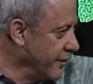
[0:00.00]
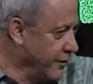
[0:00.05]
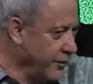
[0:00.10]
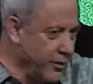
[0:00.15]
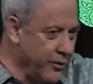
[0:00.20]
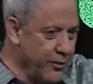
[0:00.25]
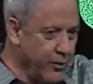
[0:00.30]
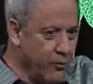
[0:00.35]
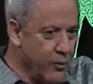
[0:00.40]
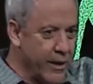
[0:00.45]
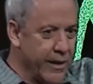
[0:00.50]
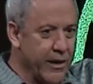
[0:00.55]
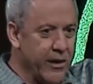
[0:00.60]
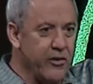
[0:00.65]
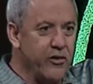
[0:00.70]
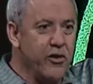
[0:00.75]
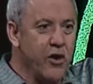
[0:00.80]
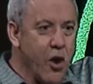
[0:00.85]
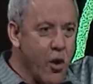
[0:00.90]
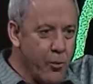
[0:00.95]
You're the one that
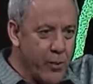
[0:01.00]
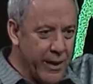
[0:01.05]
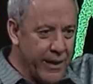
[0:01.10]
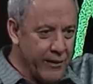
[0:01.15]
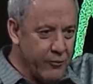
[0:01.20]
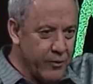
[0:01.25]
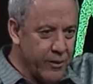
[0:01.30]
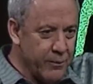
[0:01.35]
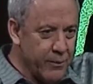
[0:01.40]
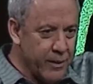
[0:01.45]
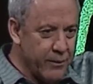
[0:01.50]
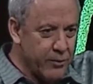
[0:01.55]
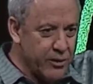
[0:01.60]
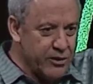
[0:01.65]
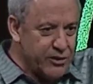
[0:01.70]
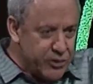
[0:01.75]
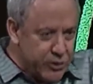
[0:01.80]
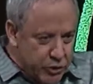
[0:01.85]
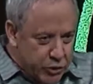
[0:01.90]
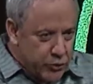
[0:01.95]
nobody
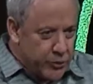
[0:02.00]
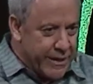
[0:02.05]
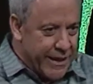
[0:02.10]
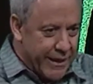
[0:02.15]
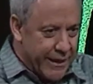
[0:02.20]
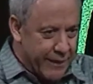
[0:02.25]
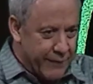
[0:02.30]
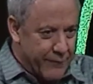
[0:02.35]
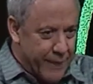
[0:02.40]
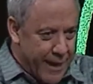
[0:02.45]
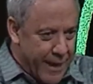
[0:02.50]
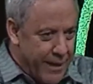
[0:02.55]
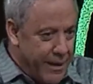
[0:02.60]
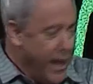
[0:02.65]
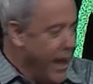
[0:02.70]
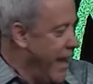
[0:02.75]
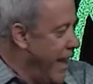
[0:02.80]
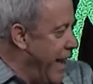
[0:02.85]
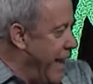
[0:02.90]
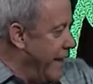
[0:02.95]
remembers. You get it, man.
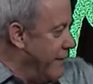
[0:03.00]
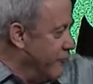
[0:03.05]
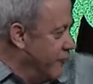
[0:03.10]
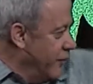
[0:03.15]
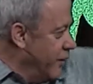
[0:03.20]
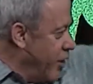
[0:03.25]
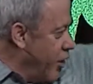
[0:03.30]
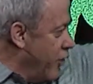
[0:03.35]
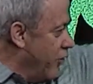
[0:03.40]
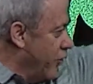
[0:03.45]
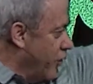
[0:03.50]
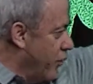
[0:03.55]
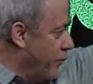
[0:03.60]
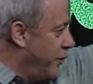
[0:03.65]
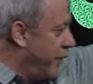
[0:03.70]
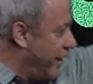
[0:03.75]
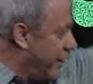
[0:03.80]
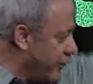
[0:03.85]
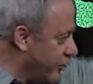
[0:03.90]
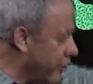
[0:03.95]
Hey, we all know
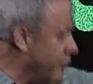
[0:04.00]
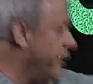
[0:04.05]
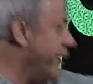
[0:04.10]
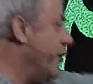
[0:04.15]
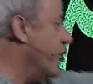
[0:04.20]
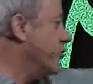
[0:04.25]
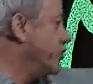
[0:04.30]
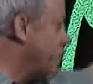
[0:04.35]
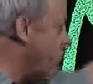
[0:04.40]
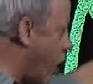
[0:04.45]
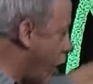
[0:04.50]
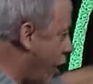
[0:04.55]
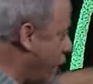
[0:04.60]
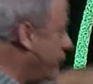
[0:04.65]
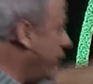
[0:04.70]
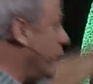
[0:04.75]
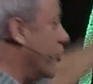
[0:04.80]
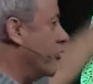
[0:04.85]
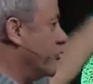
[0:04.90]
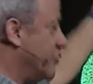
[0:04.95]
Peter, we know John,
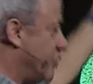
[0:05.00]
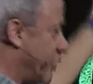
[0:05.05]
we know